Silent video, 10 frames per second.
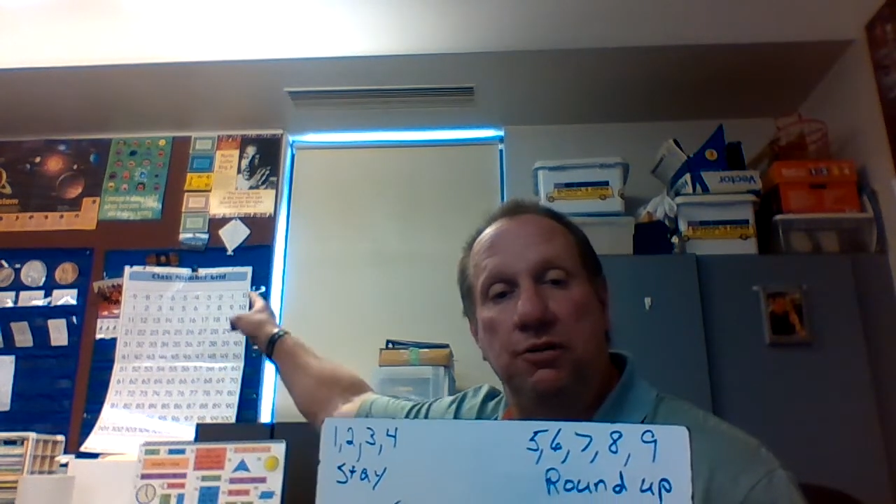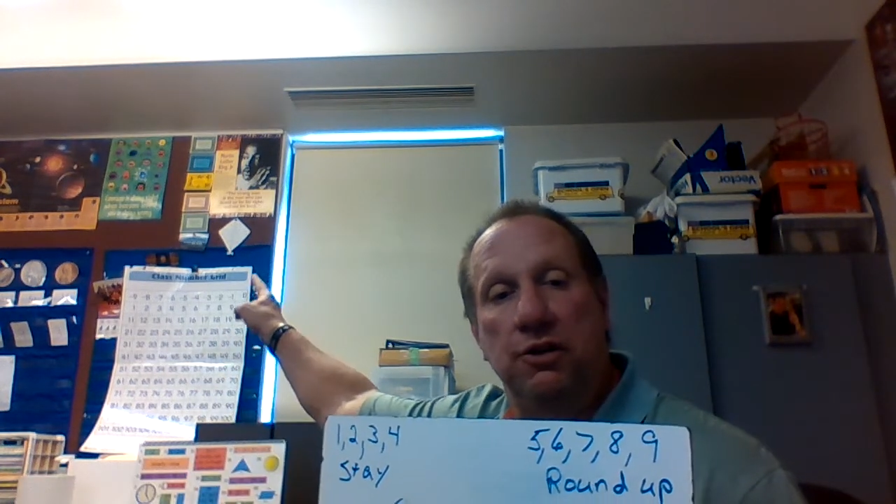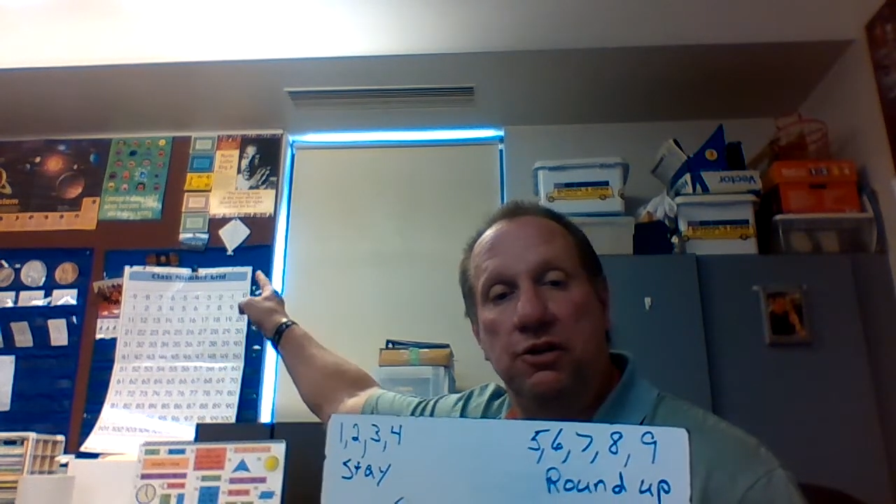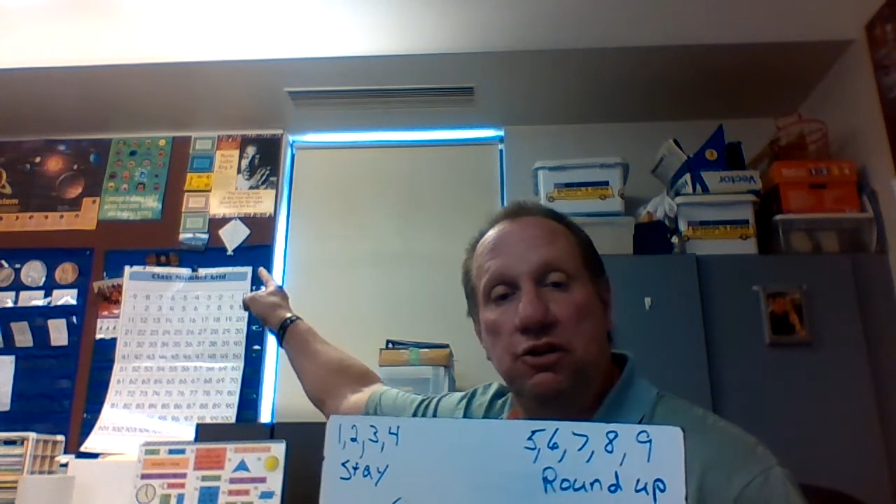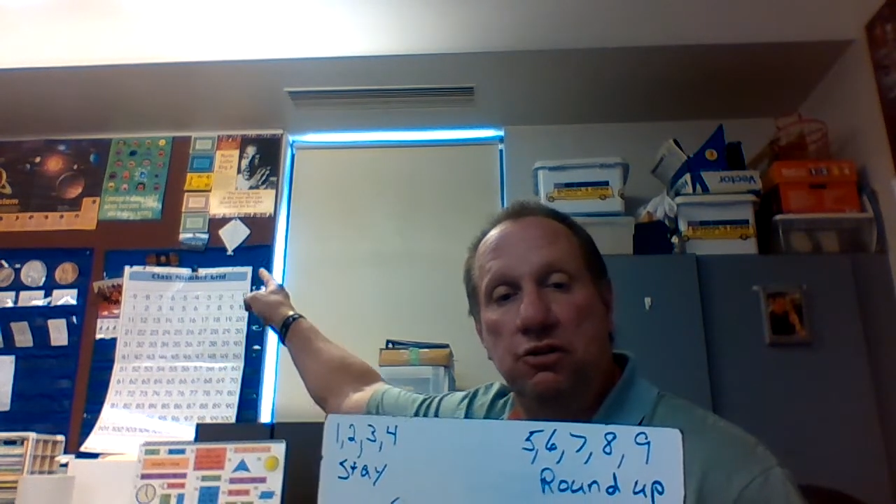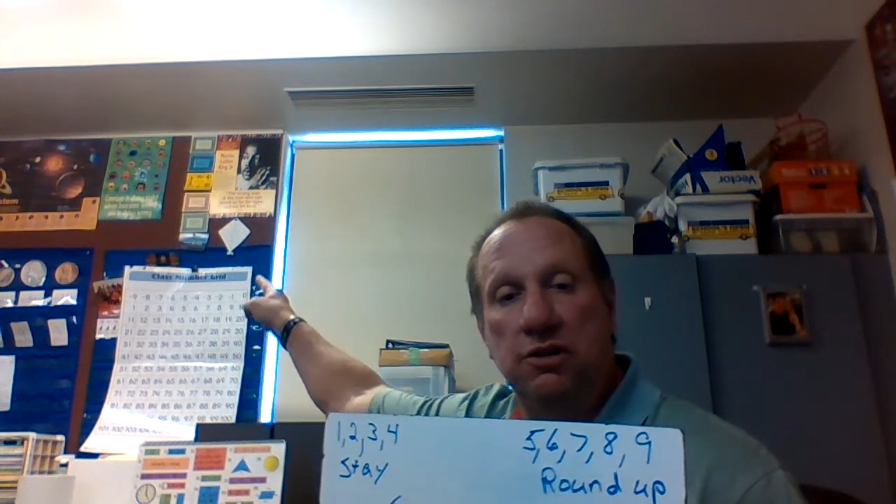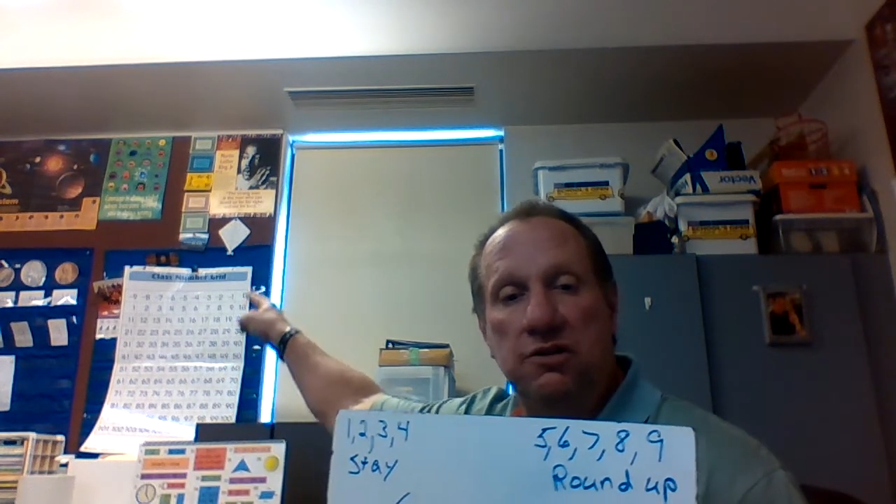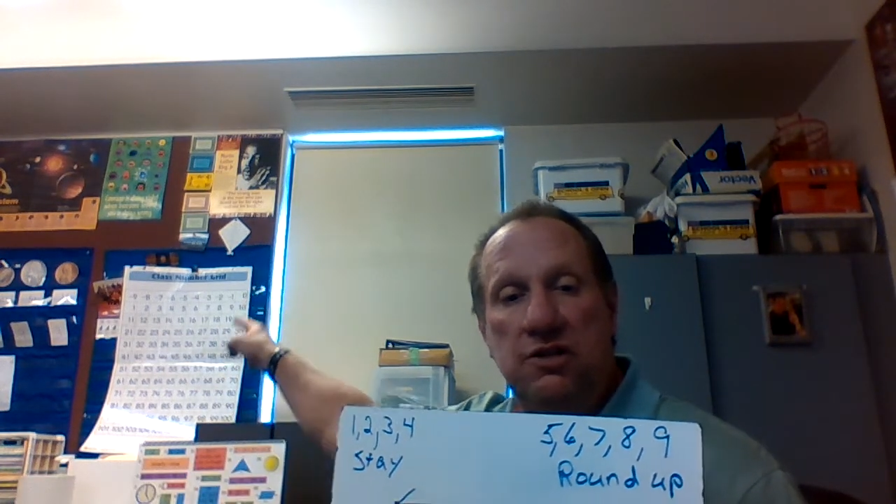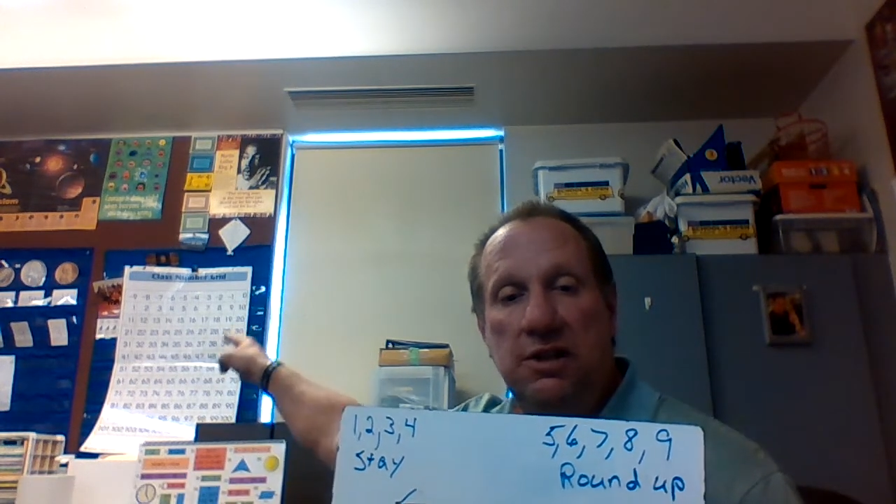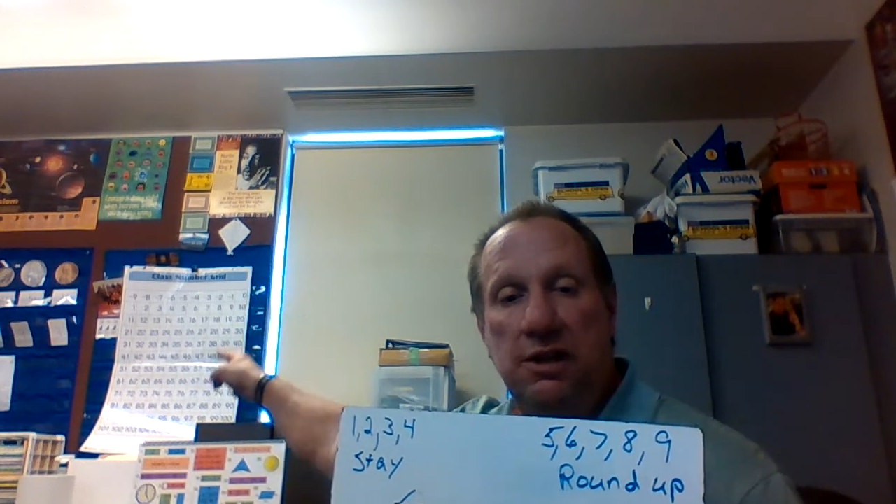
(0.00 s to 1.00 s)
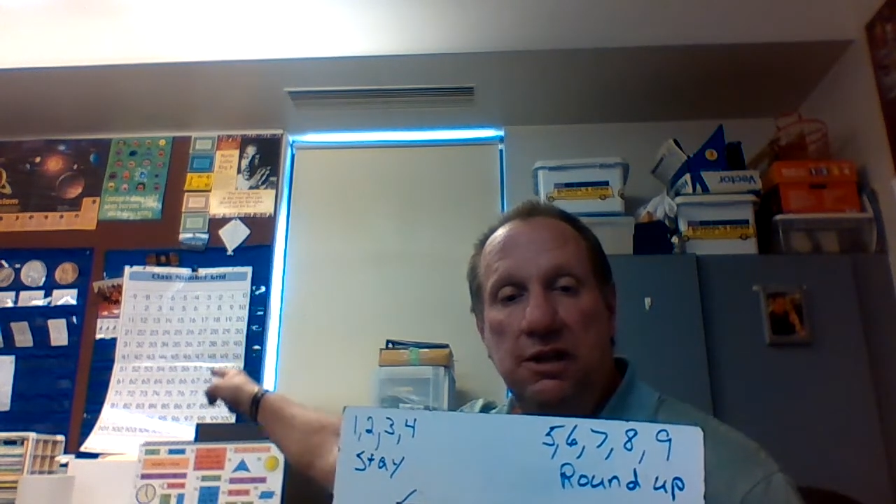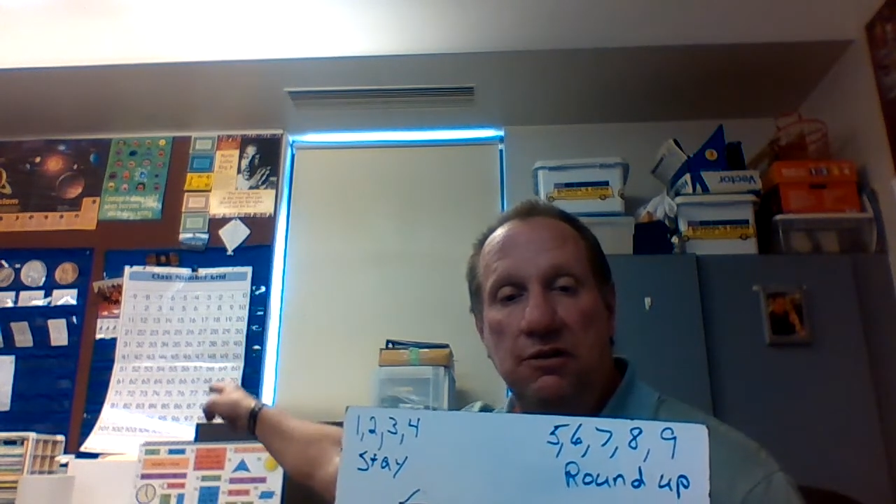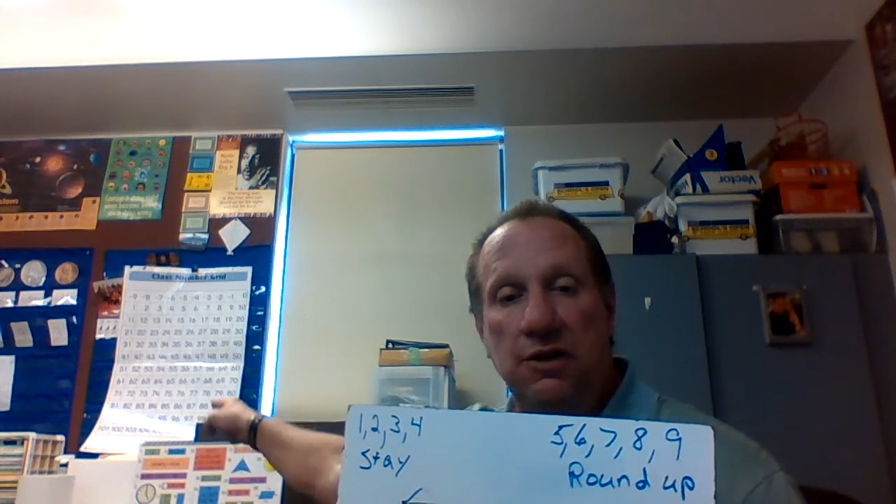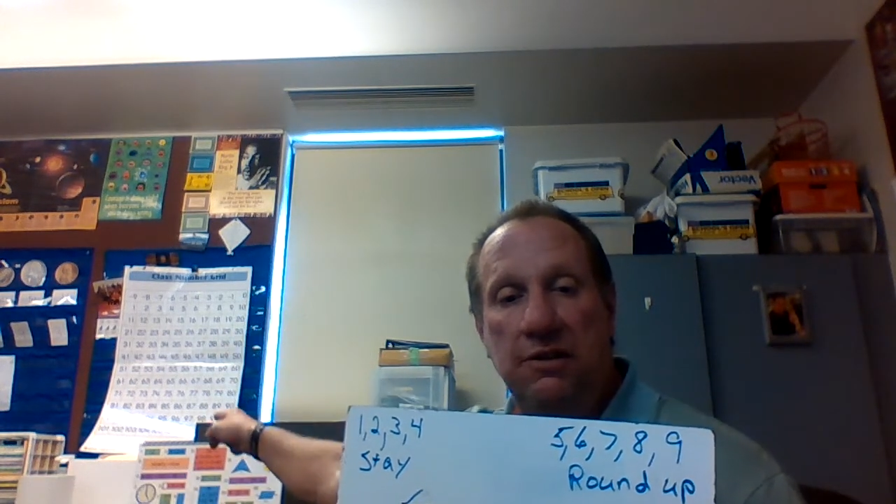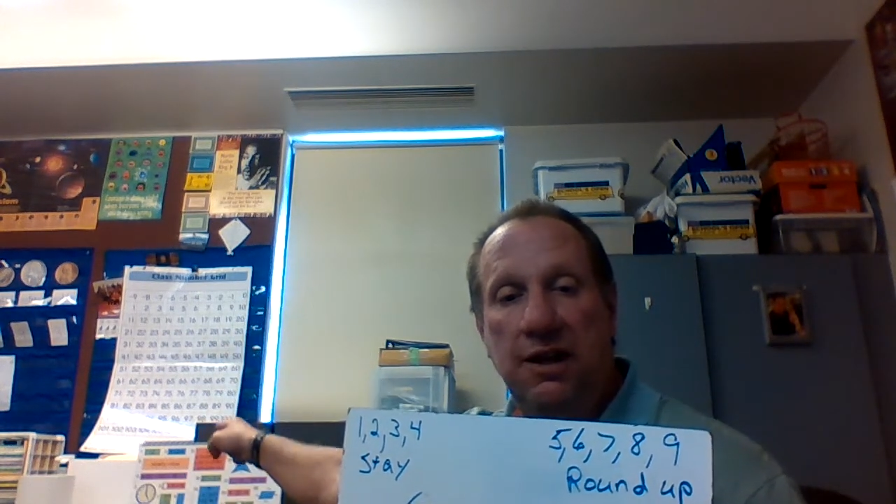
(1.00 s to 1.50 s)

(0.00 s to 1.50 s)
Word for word: so that you can see the